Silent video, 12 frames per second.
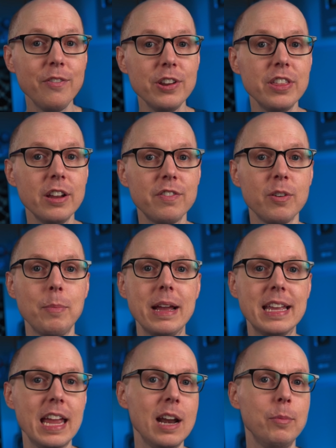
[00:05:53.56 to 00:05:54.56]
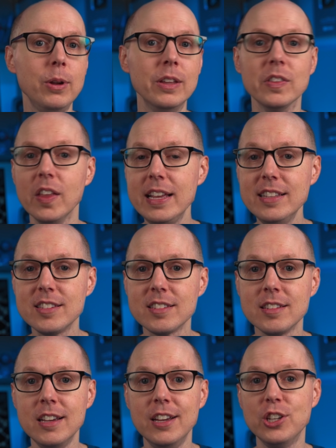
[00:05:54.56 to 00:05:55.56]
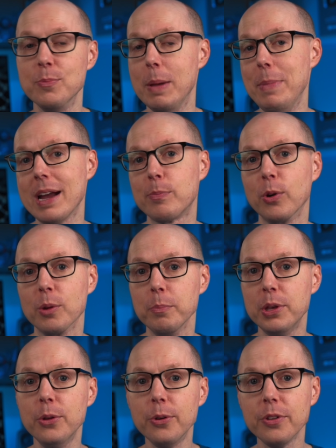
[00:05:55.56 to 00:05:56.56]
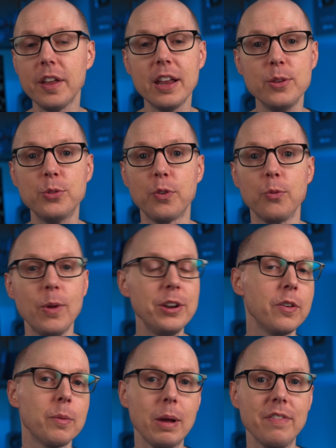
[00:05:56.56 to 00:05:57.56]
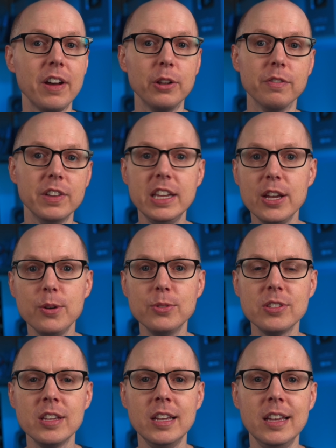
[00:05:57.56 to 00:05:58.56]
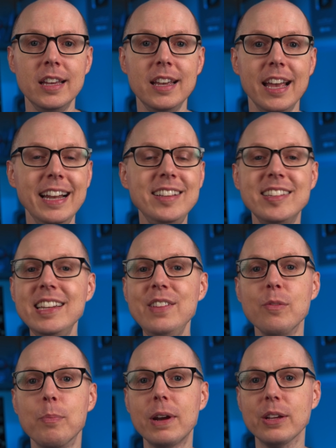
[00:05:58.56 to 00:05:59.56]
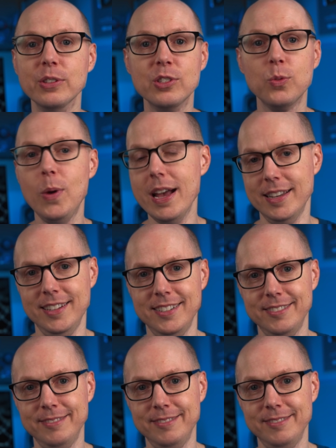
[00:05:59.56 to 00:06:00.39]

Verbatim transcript: everything from my camera and lights to my Mac Pro computer that I use for rendering my final videos, and it didn't even break a sweat.